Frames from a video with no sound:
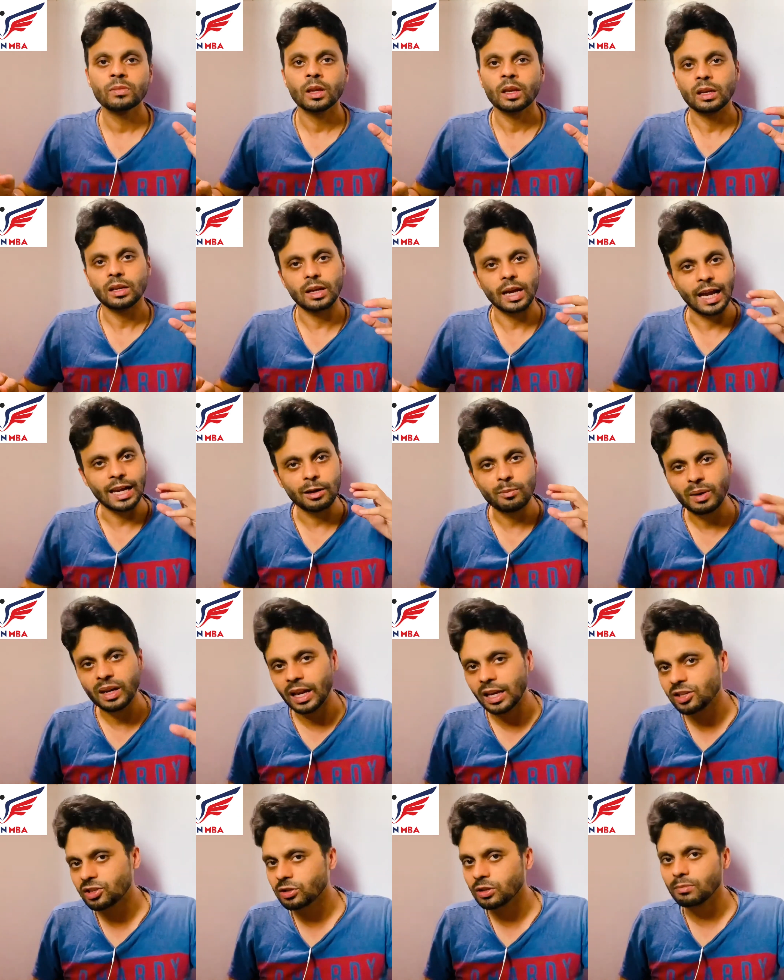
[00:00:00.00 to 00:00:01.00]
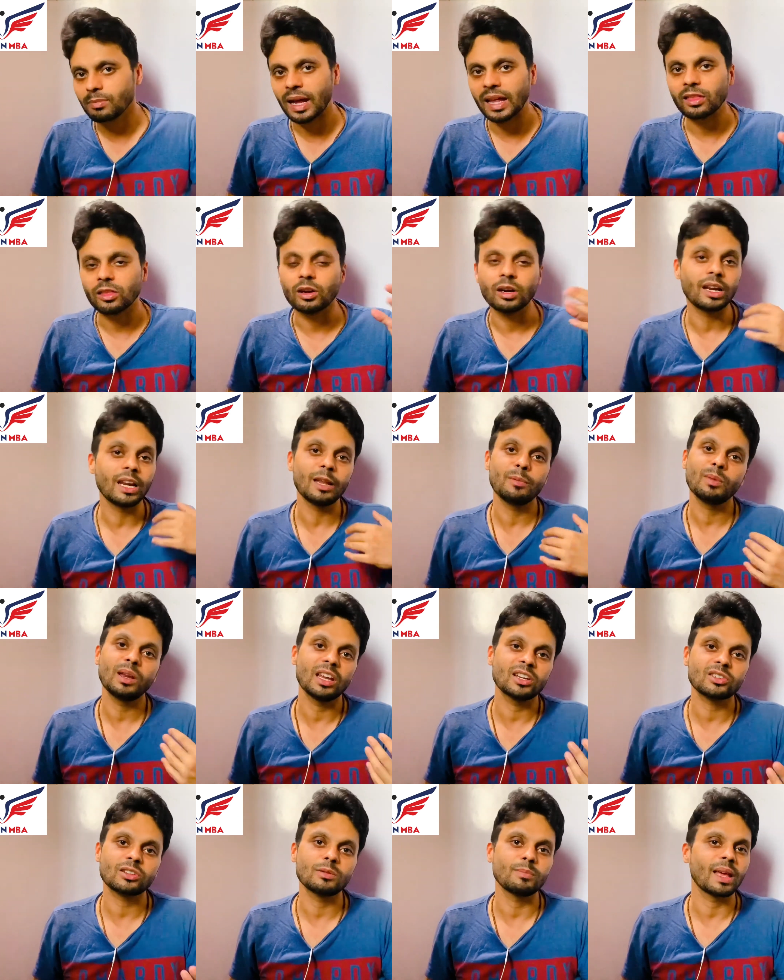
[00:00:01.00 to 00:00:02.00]
elimination method.
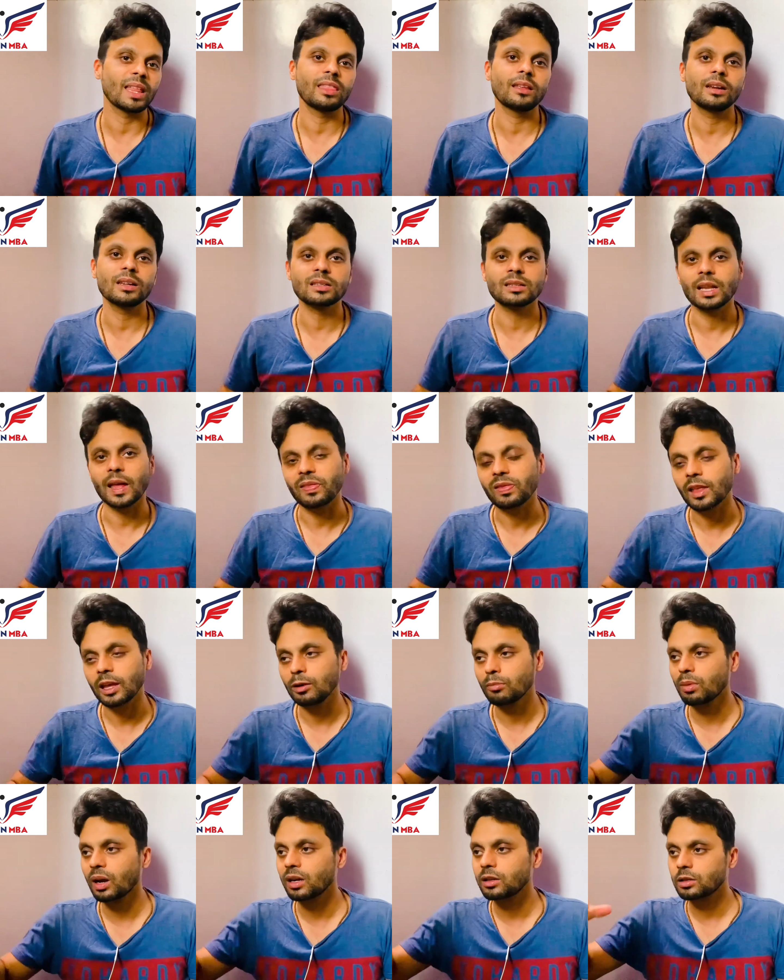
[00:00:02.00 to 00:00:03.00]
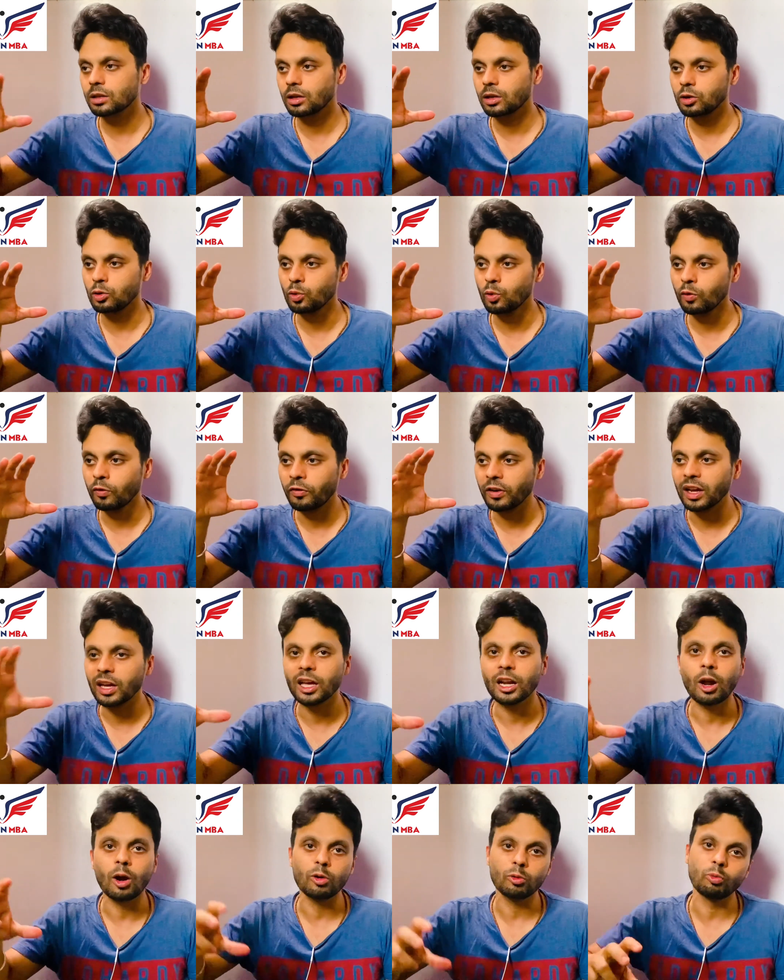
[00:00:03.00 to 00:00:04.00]
Elimination method is nothing but you figure
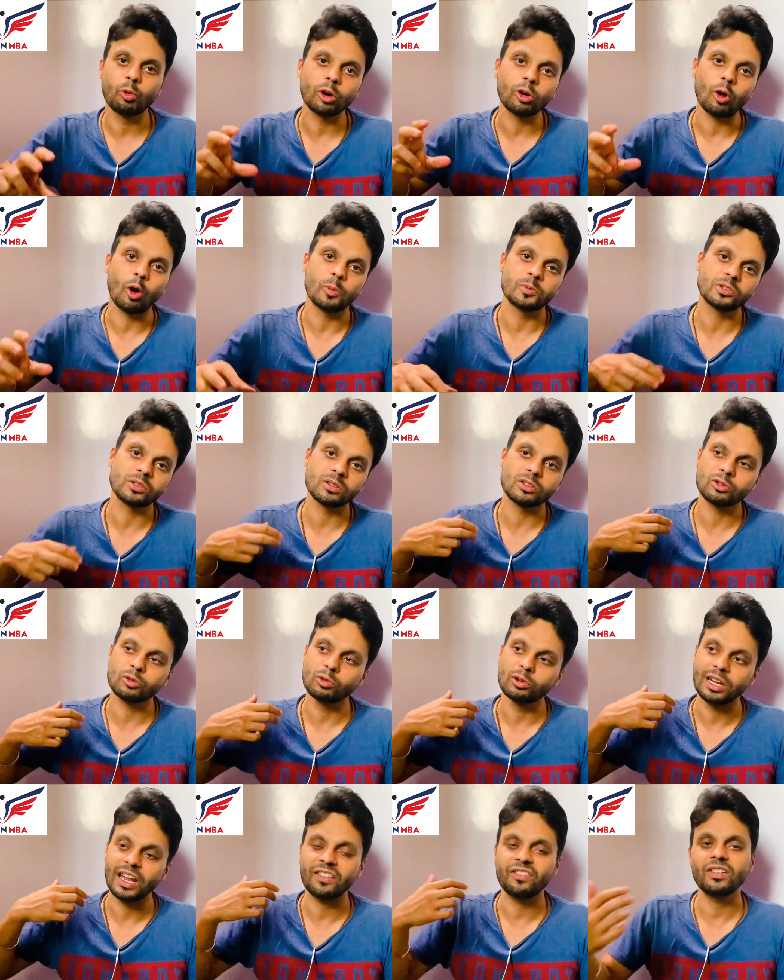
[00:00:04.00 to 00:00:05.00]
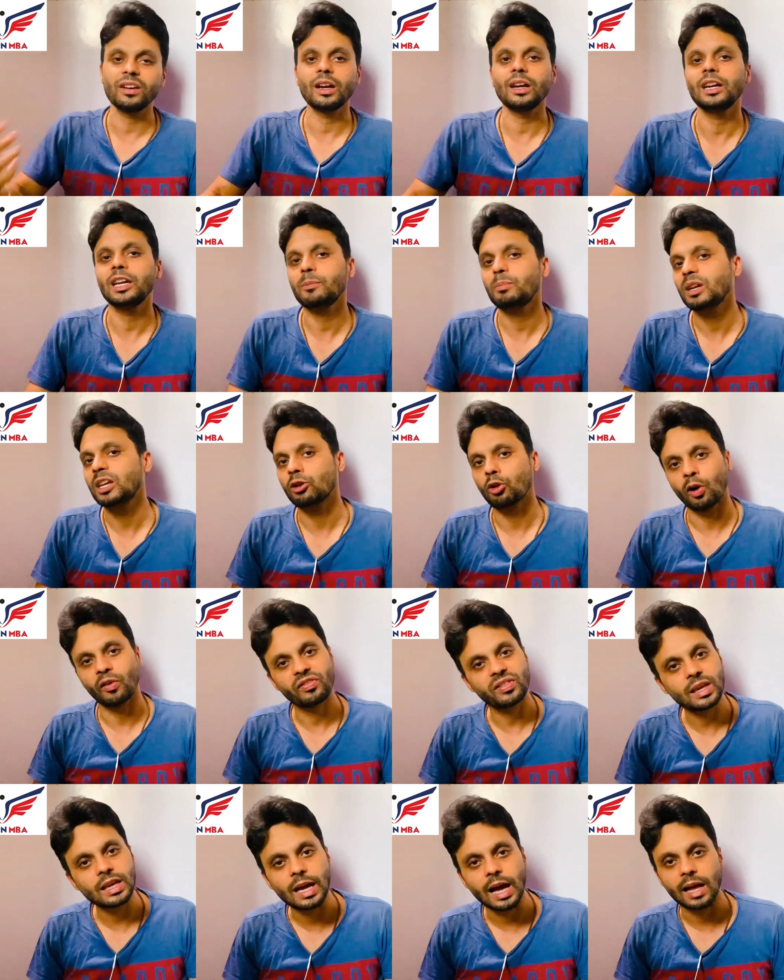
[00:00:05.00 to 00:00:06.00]
out what options could definitely be not
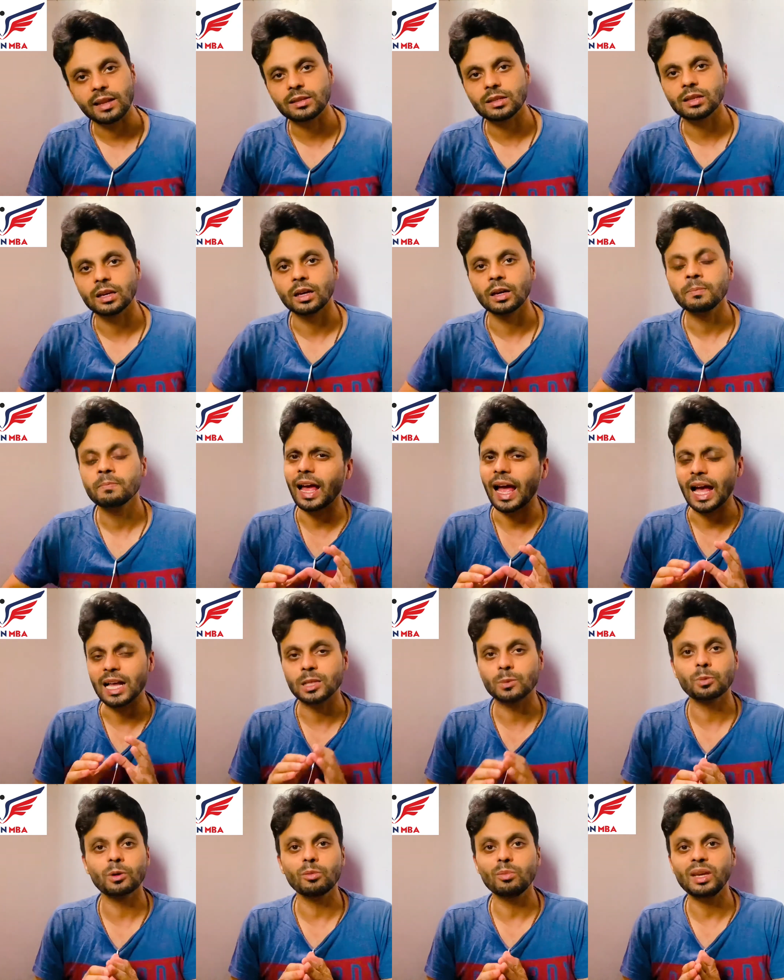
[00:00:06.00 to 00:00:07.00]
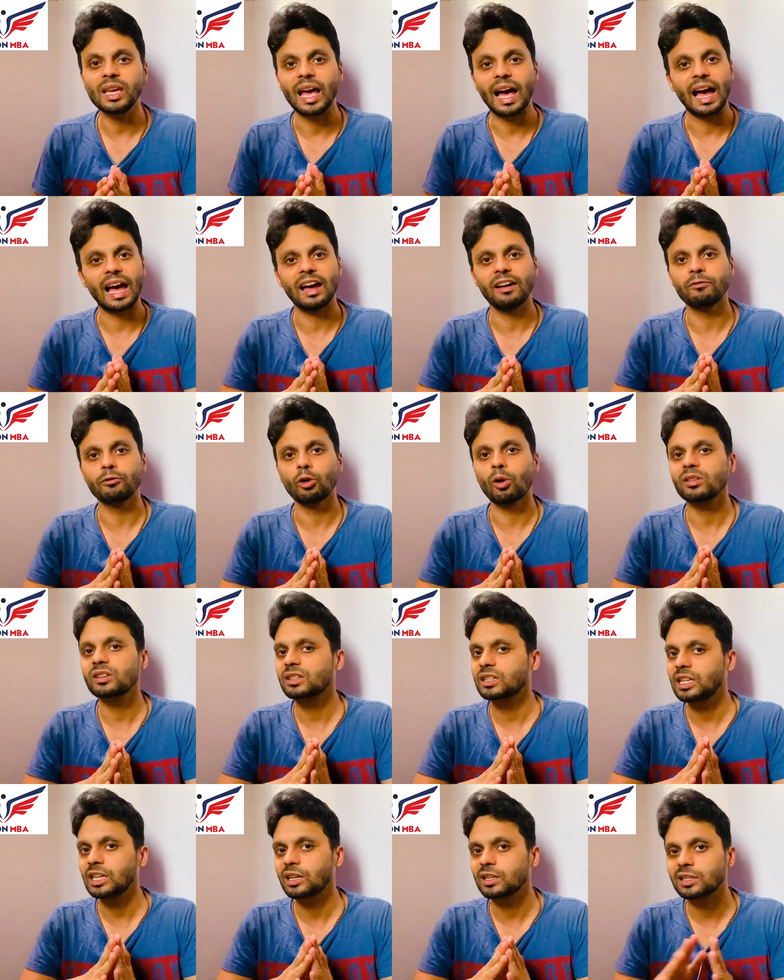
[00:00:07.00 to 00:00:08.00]
the answer. As per me, I have not
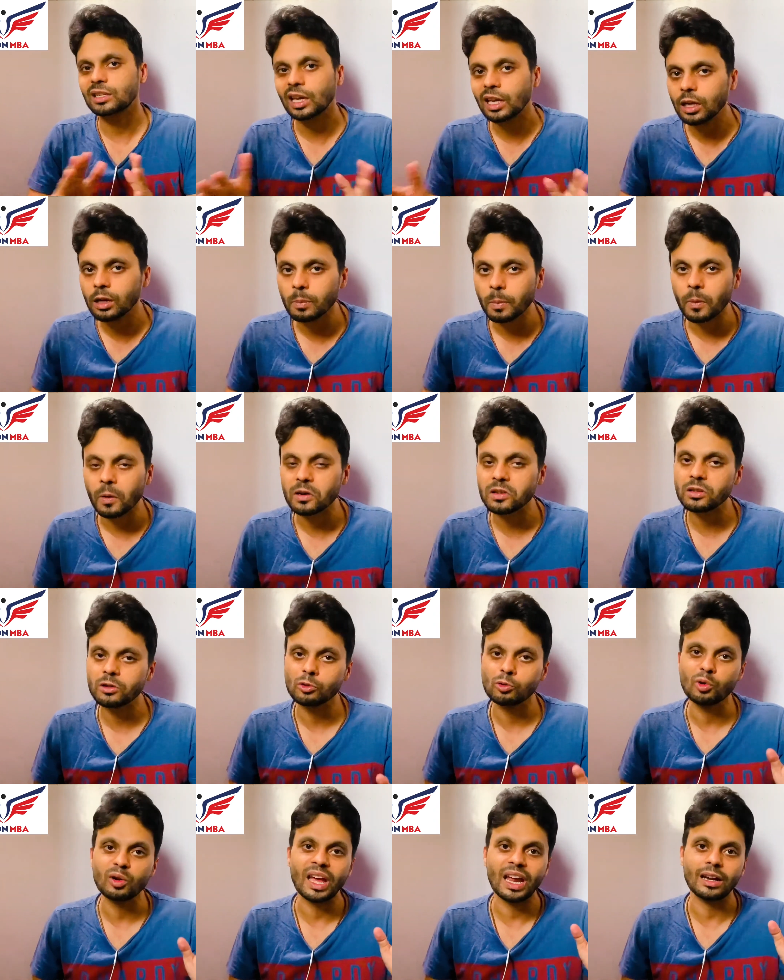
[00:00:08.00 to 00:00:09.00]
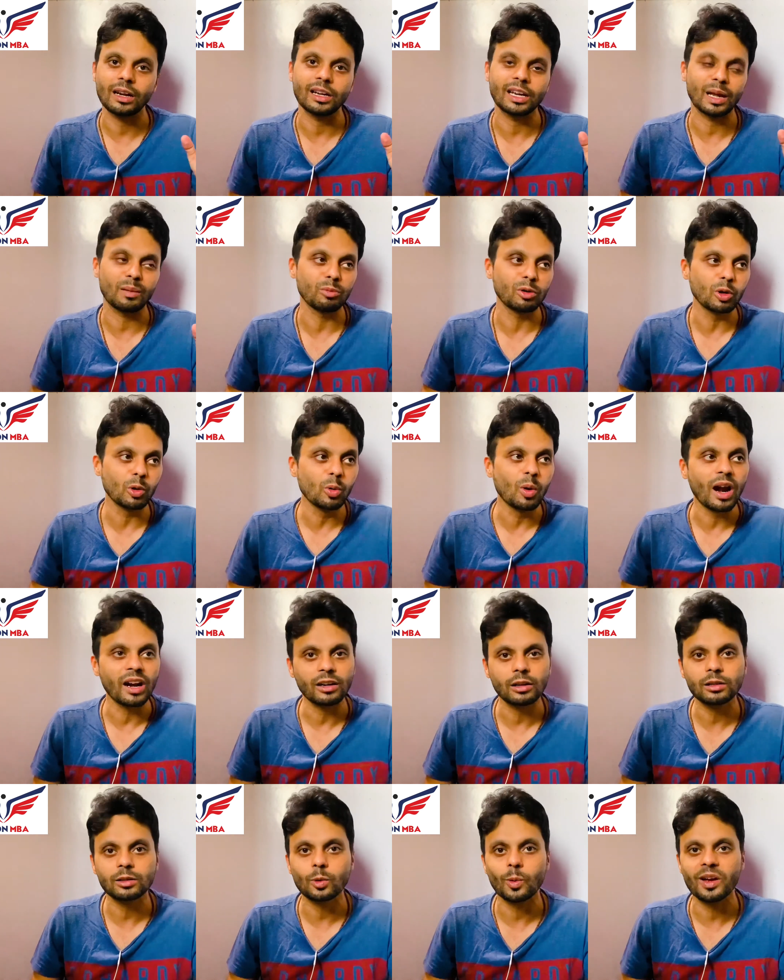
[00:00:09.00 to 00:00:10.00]
seen a single person who can attempt
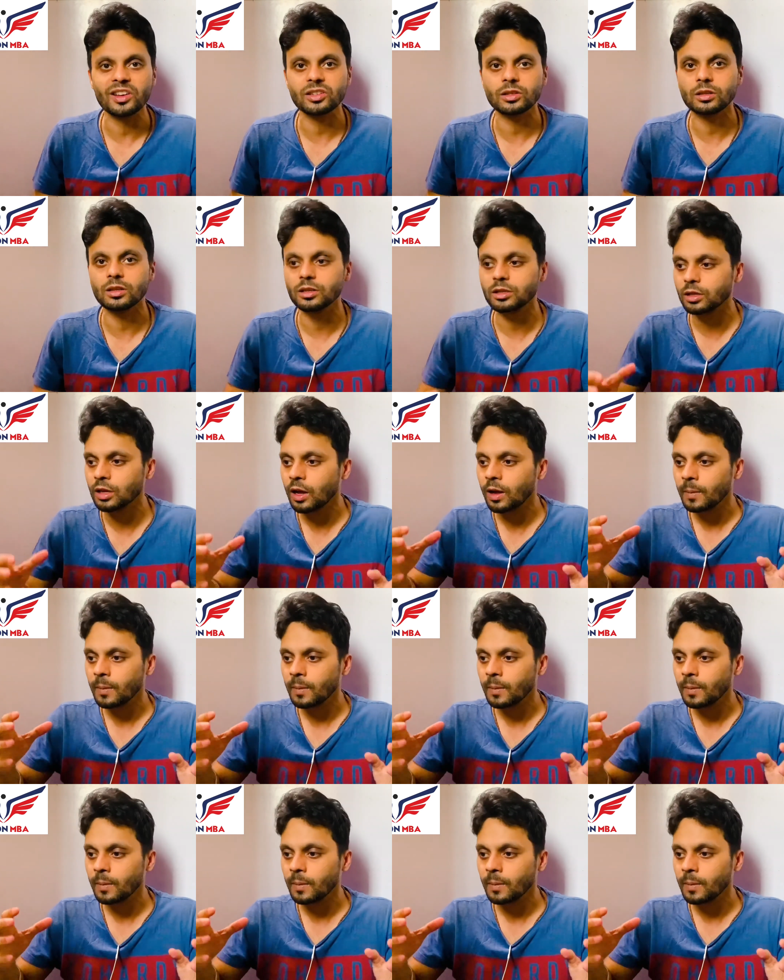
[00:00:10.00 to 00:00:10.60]
200 questions,